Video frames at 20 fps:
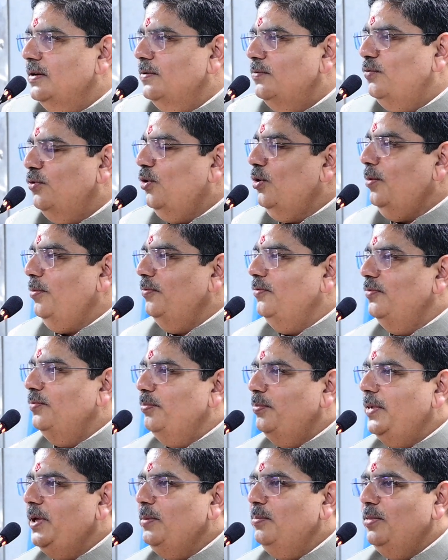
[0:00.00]
4
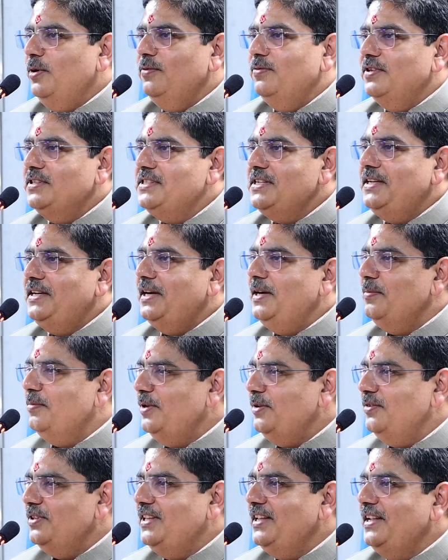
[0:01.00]
people visited
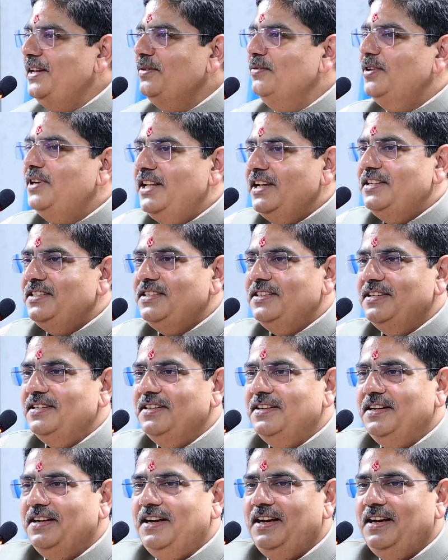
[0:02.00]
me with the invitation,